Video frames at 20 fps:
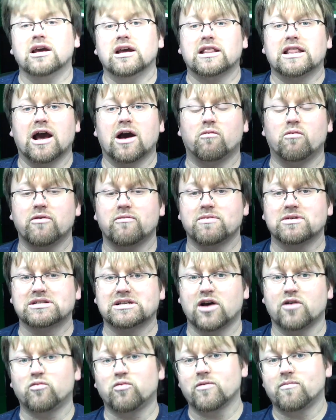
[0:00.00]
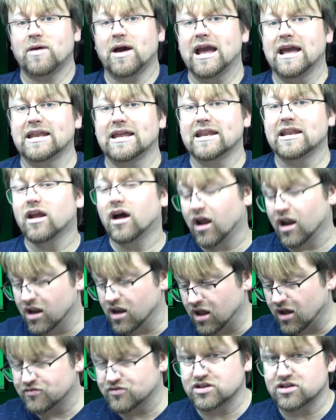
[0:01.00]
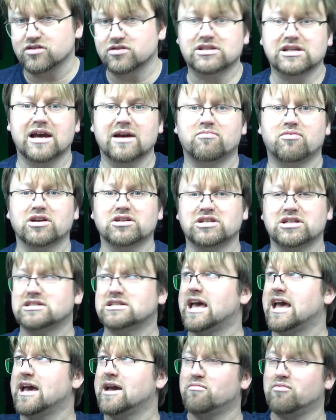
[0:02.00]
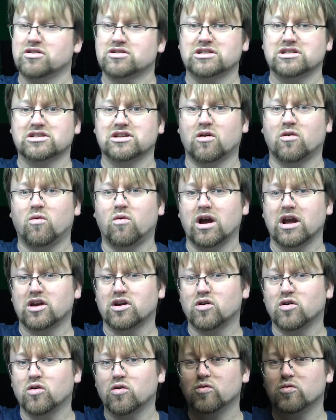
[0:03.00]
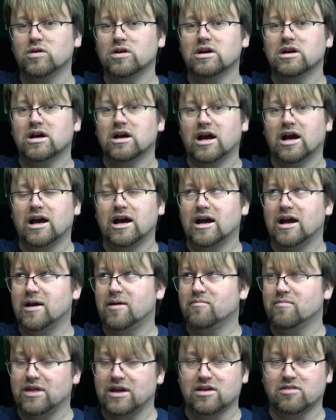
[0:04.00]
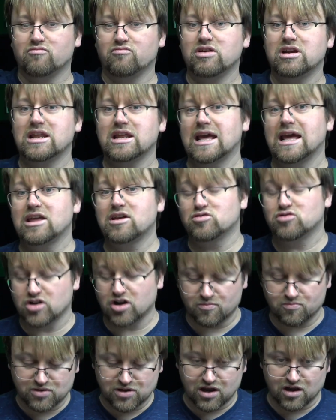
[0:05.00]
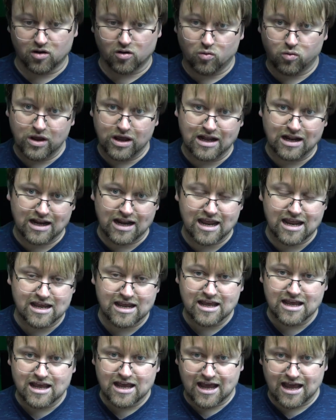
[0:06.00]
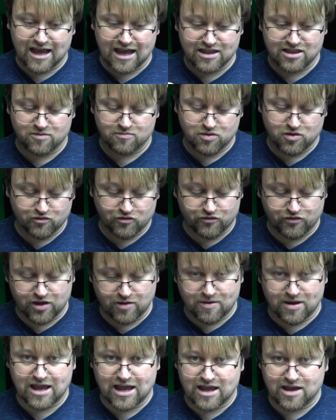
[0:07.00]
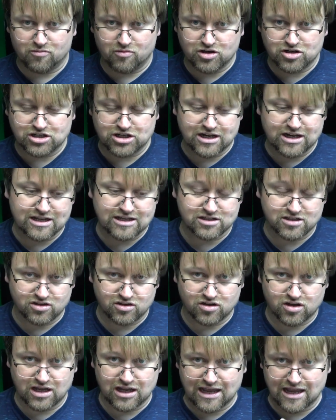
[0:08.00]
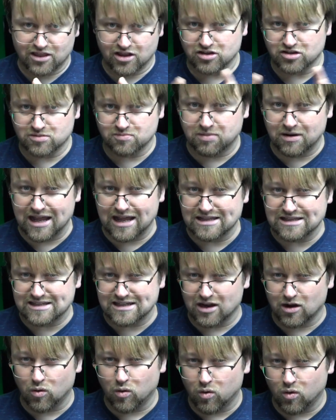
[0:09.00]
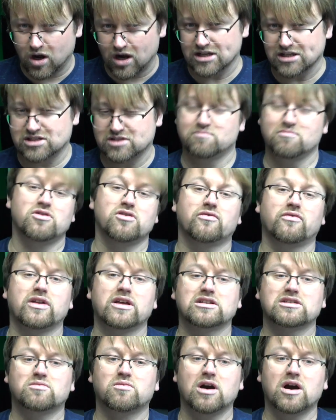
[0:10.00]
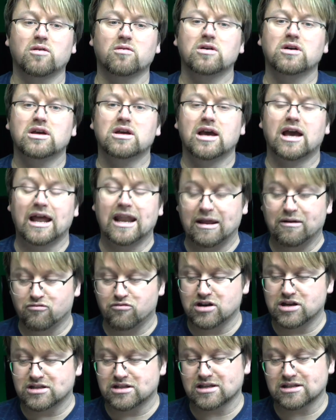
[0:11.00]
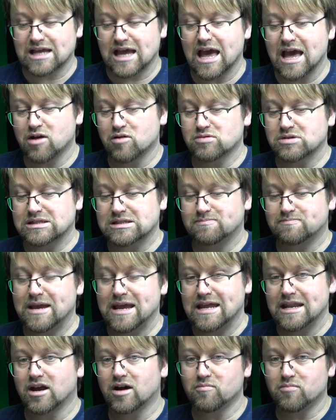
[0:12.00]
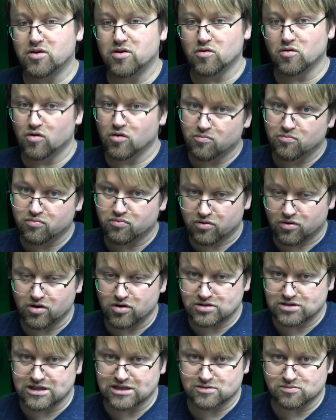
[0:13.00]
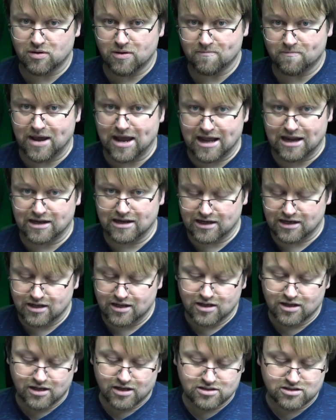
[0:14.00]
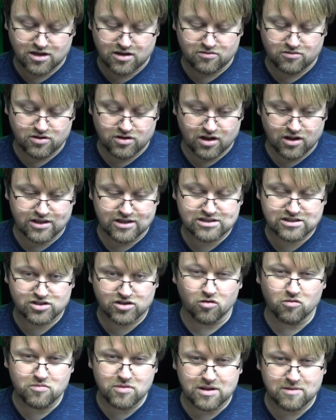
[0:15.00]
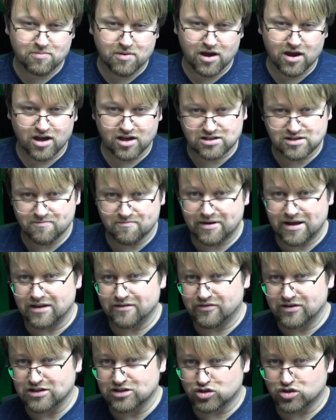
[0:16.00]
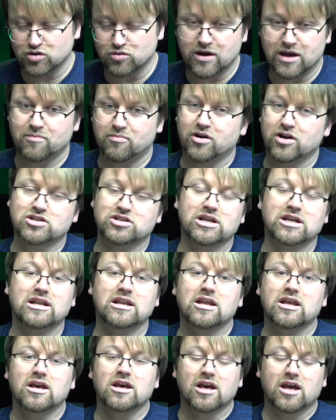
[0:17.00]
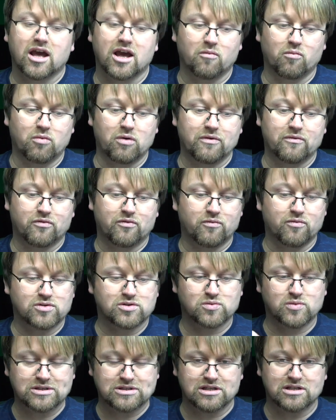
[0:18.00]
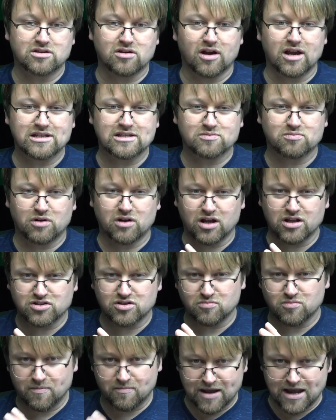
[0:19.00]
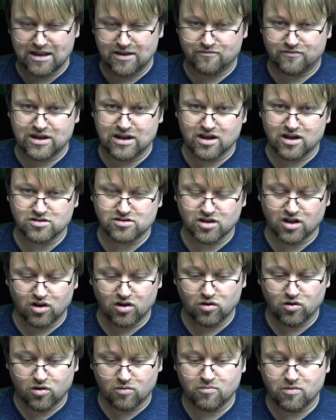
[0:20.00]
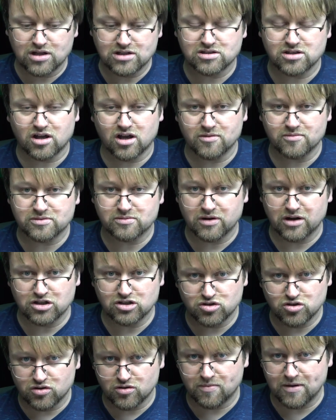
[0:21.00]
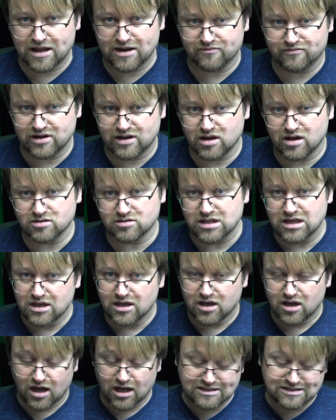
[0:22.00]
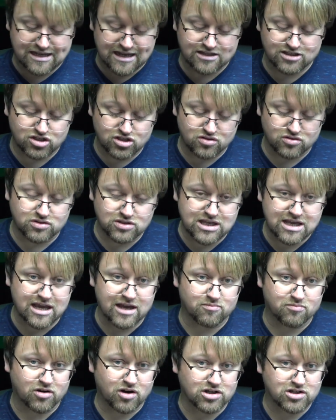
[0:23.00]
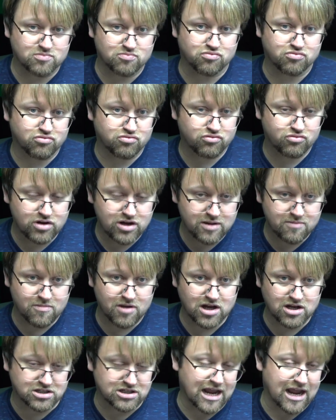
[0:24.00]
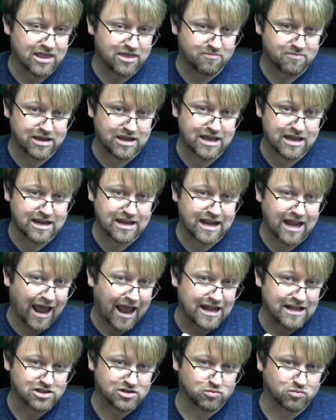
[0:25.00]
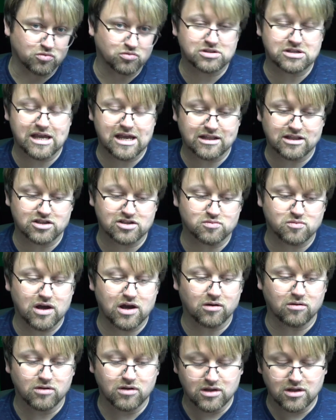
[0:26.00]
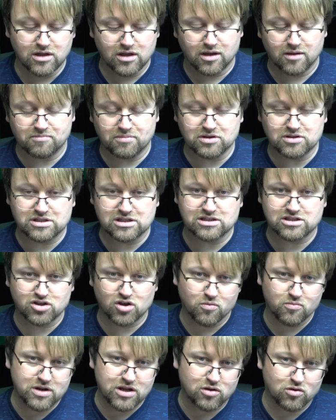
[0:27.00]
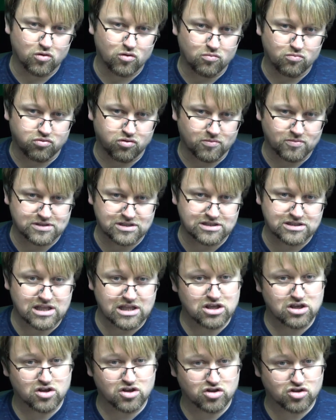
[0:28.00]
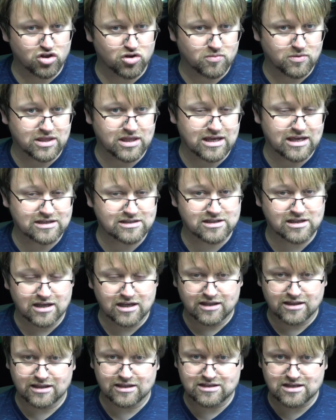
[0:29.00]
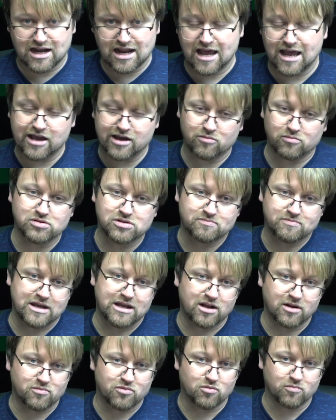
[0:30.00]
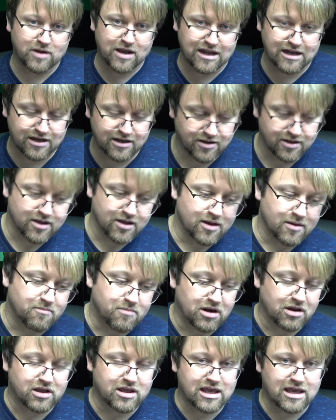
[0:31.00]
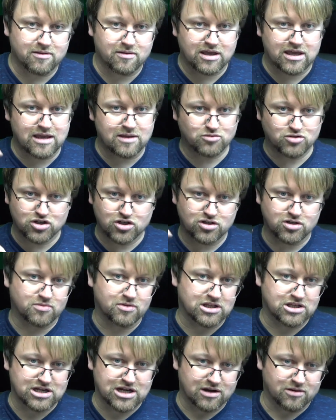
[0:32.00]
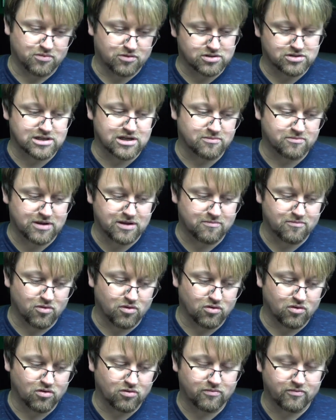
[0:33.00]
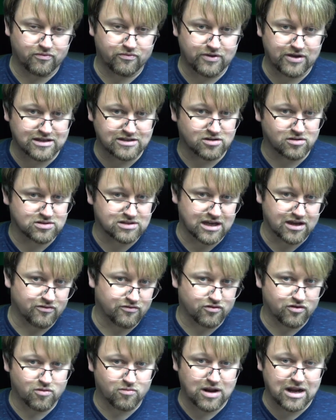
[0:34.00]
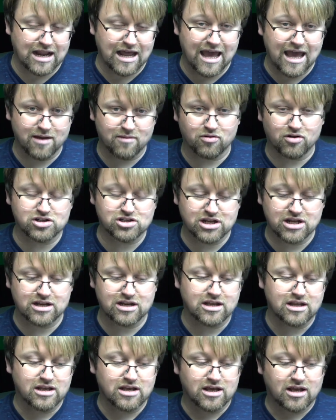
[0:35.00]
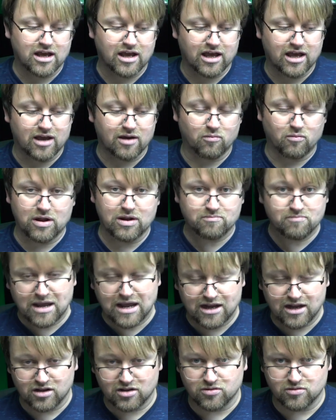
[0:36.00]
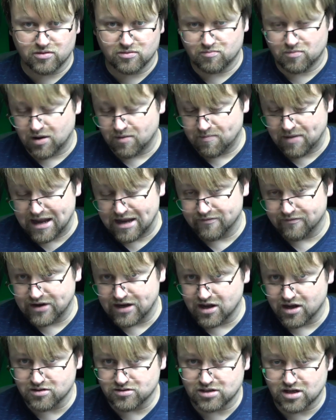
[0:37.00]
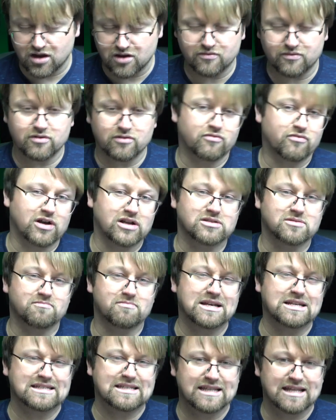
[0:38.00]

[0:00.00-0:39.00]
Now with myself, with painting, I love to use airbrushes. Airbrushes are quite cool. They can really get your job done quickly, and the beautiful thing about airbrushing is you can get those blends in quite smoothly as well, and it really does help speed up your process when painting. So you know, there's so many perks and benefits to airbrushing. With Twisted Dice, when I do my painting videos, a lot of my times when I do the painting videos, I tend to use the airbrush pretty much at the beginning and towards the end as well, because there's so many cool properties that you can do with these that's going to help speed up your painting. But look, keep tuned with the channel, because there'll be more things I'll take you through when airbrushing, when doing my painting videos. Hopefully you'll find some bits in